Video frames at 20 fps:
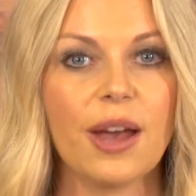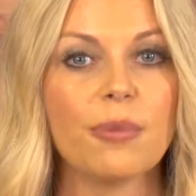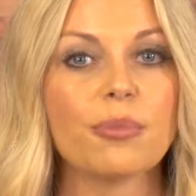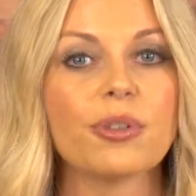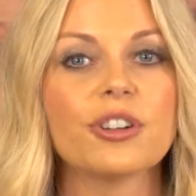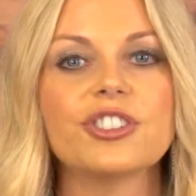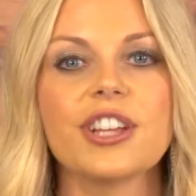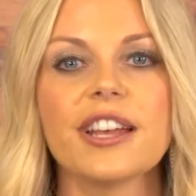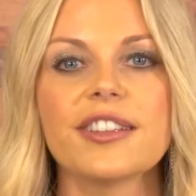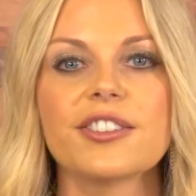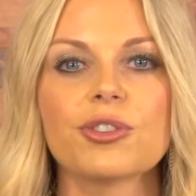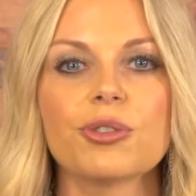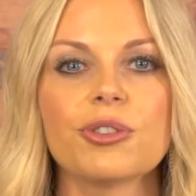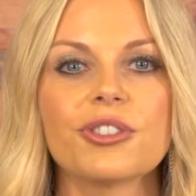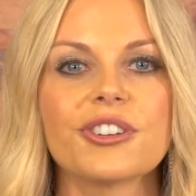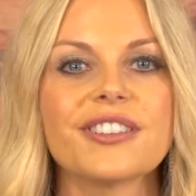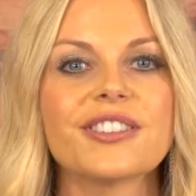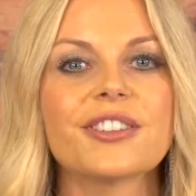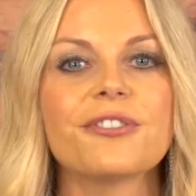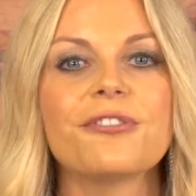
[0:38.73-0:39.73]

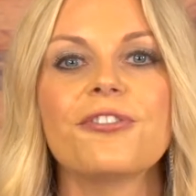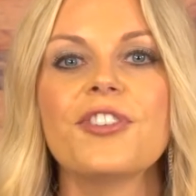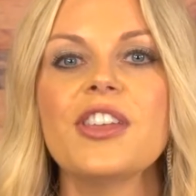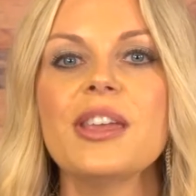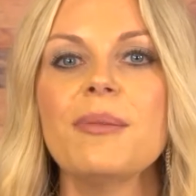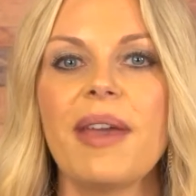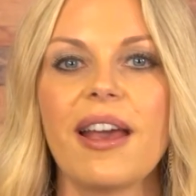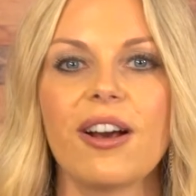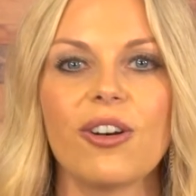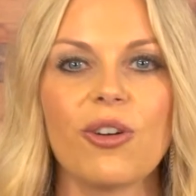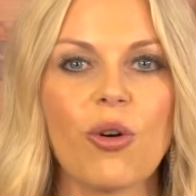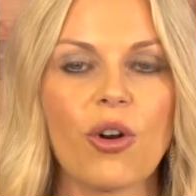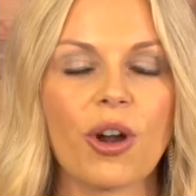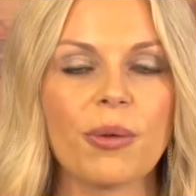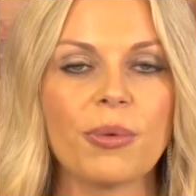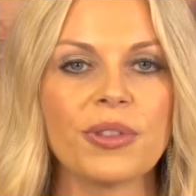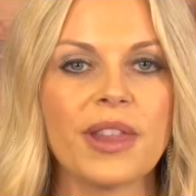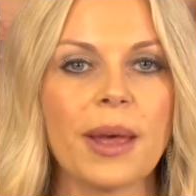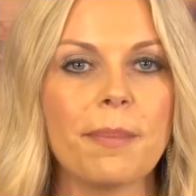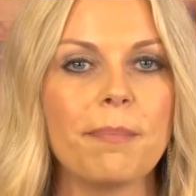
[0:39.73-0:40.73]
Progesterone is a female
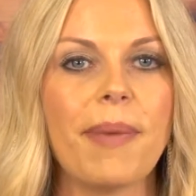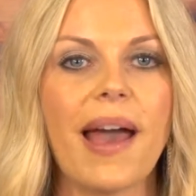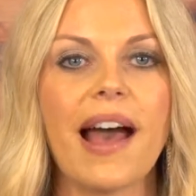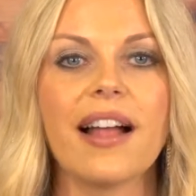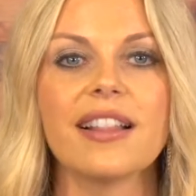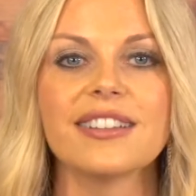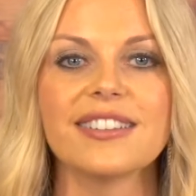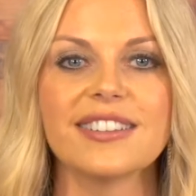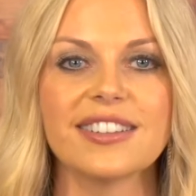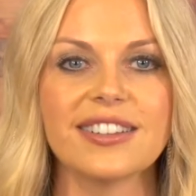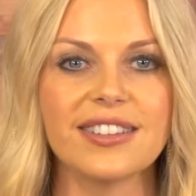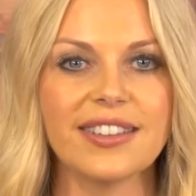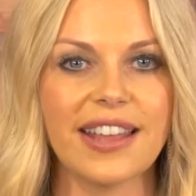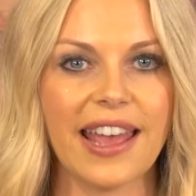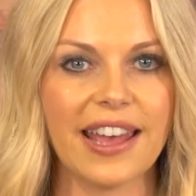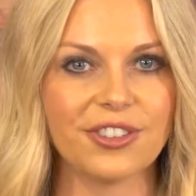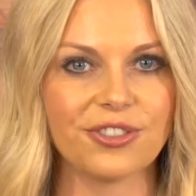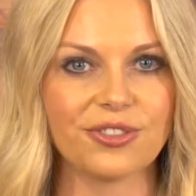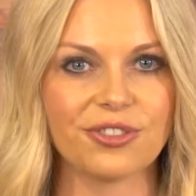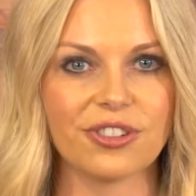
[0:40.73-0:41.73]
hormone that balances
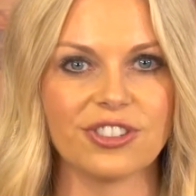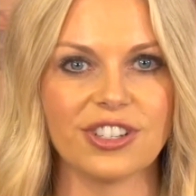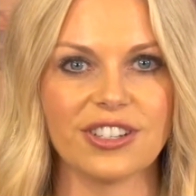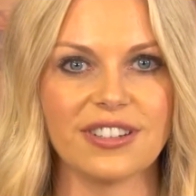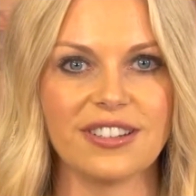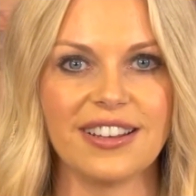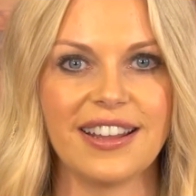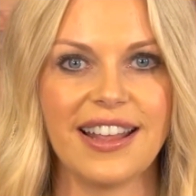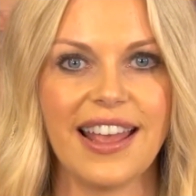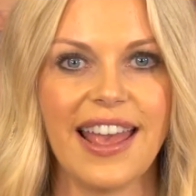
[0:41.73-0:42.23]
estrogen.